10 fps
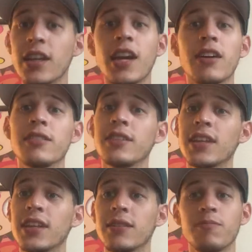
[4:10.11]
They
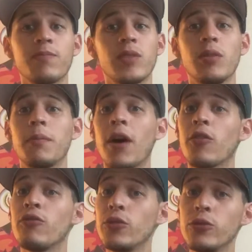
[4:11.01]
calculate the
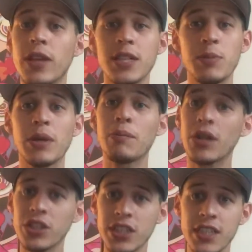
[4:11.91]
amount of food that's being
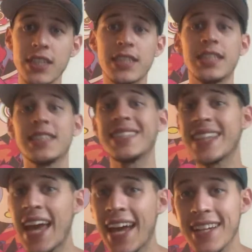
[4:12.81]
purchased and the
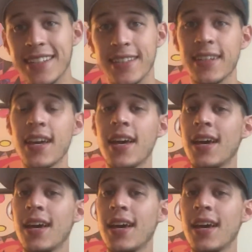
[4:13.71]
snacks and